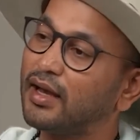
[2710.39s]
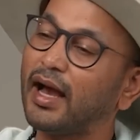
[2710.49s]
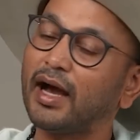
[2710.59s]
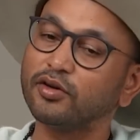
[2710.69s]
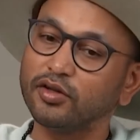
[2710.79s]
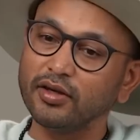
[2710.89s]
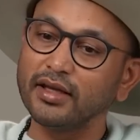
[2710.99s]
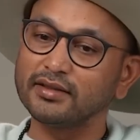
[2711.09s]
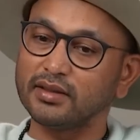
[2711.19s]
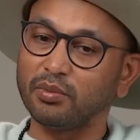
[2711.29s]
How do you
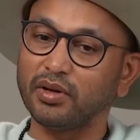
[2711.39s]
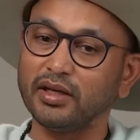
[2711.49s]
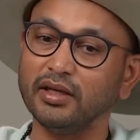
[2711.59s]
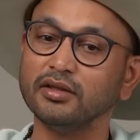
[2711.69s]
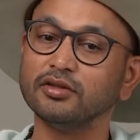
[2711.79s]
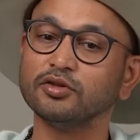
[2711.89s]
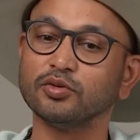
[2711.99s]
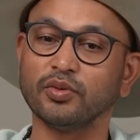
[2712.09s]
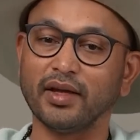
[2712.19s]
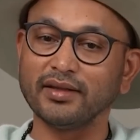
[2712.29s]
get somebody to
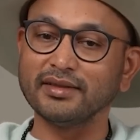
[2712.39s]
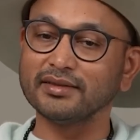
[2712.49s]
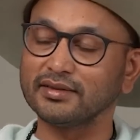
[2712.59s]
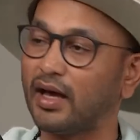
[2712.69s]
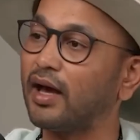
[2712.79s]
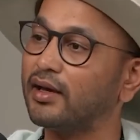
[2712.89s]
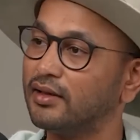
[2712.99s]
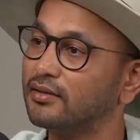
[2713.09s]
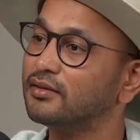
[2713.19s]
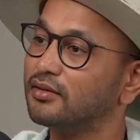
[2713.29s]
really
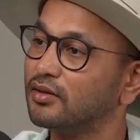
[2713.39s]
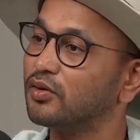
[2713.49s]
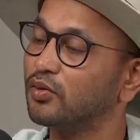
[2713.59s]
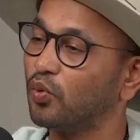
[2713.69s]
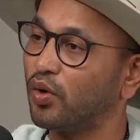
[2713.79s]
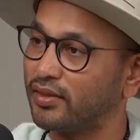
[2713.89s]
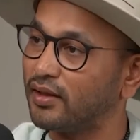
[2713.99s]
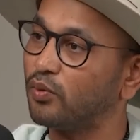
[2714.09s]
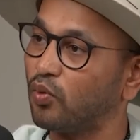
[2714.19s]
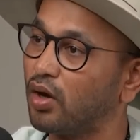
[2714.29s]
decide what
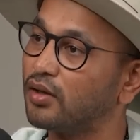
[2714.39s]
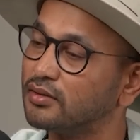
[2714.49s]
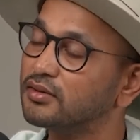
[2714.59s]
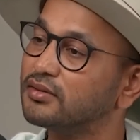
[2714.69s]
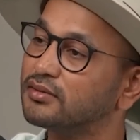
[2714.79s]
they want?